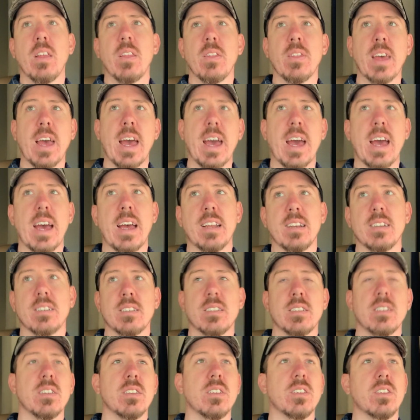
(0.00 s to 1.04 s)
that
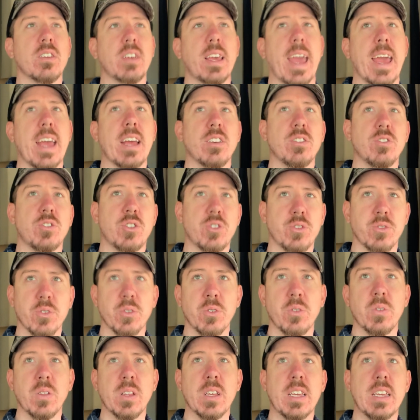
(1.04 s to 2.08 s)
can
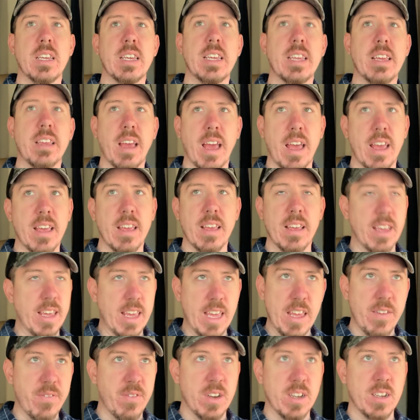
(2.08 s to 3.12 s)
truly
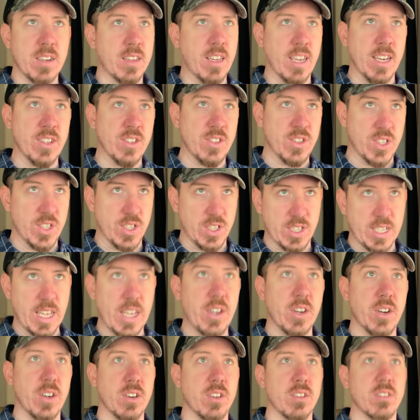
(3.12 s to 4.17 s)
even
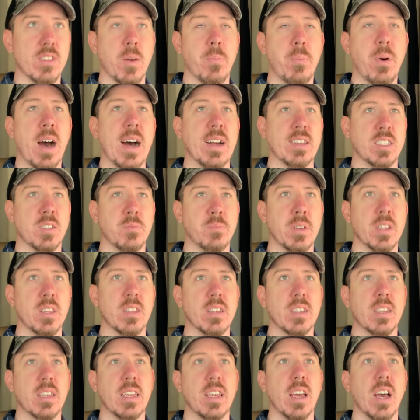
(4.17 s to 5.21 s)
consider the
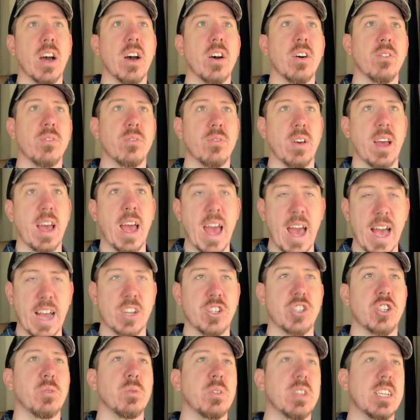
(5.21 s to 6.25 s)
possibility of
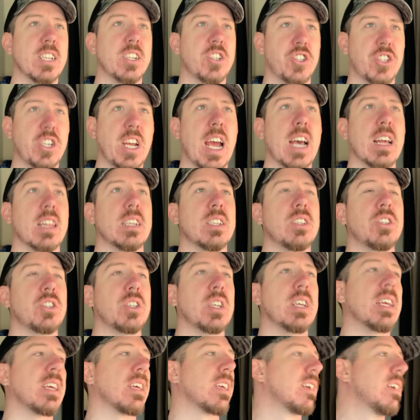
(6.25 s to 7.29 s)
actually
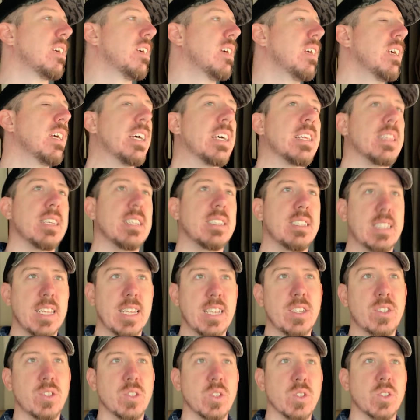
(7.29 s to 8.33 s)
challenging the
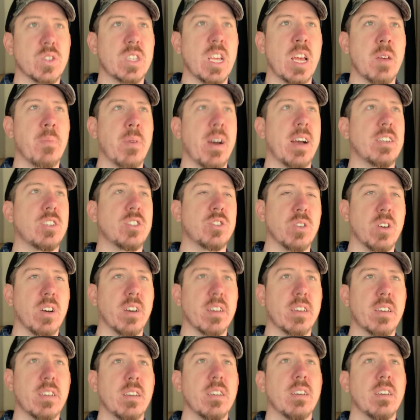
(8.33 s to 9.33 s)
diesel semi-truck